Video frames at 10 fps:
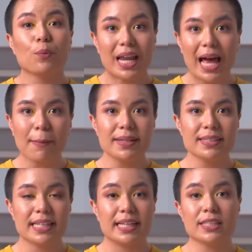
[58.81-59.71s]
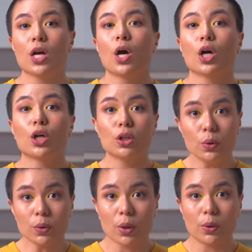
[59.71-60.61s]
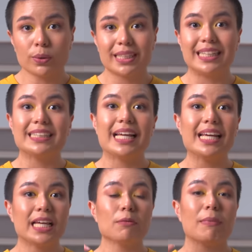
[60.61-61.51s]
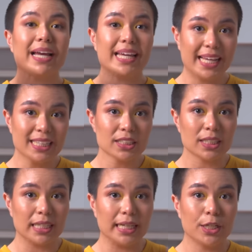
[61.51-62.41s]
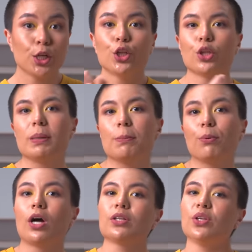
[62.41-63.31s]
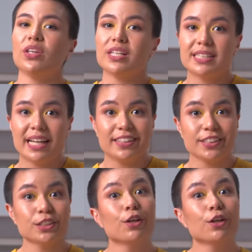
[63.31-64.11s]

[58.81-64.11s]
what happens is glucose is taken by insulin to be brought to the cells